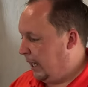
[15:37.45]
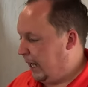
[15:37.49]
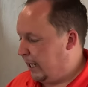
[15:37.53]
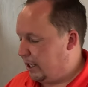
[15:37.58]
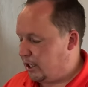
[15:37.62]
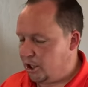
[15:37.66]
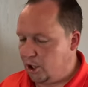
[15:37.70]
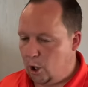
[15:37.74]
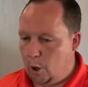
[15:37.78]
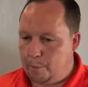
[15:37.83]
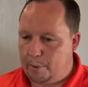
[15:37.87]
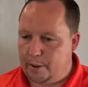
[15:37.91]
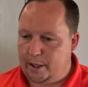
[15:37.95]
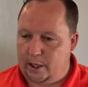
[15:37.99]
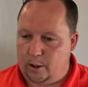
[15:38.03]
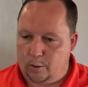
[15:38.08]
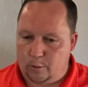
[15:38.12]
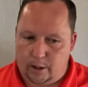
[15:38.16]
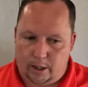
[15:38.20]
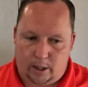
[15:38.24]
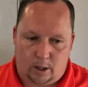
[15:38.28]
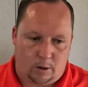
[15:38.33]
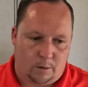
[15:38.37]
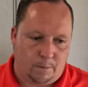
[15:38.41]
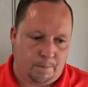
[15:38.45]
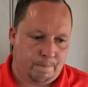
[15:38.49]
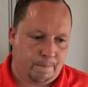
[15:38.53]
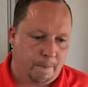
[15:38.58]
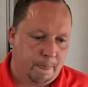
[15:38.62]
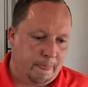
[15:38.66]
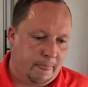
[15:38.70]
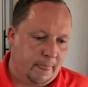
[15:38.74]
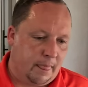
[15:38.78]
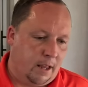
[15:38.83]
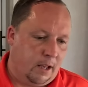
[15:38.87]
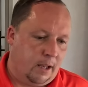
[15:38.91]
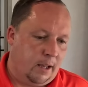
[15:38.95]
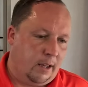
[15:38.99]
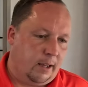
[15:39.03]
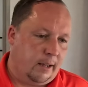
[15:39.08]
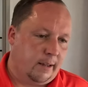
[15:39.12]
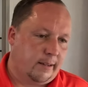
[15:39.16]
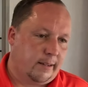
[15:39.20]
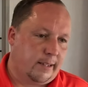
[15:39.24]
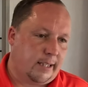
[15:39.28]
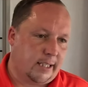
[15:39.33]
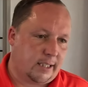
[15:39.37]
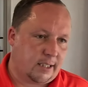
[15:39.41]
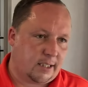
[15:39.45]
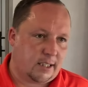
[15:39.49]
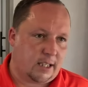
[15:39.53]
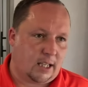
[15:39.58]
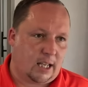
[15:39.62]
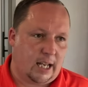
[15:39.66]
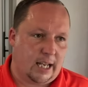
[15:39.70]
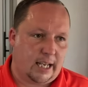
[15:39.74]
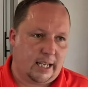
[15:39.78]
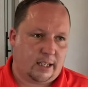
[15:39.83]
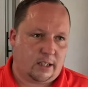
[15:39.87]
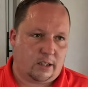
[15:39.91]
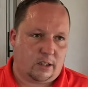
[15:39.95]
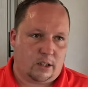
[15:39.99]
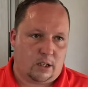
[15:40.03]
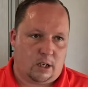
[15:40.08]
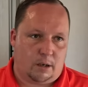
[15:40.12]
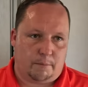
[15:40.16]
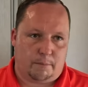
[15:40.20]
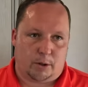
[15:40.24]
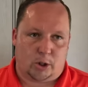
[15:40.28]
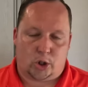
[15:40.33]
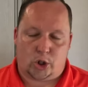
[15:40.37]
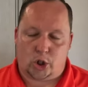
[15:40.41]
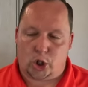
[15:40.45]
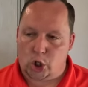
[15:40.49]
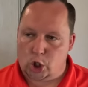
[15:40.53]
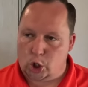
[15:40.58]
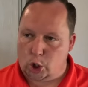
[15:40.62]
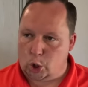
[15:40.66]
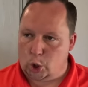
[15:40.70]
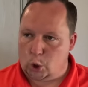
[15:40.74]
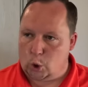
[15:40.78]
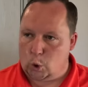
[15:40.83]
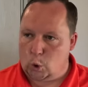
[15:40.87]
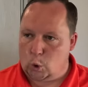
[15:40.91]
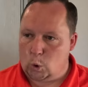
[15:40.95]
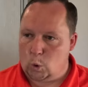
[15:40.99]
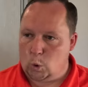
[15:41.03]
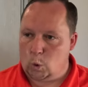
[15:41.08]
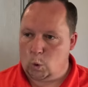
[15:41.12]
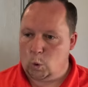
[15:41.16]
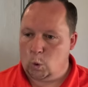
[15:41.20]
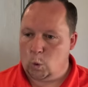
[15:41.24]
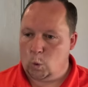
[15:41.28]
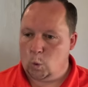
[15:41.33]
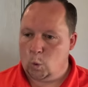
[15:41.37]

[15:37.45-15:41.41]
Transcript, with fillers: It's an opening Will Dislike number two.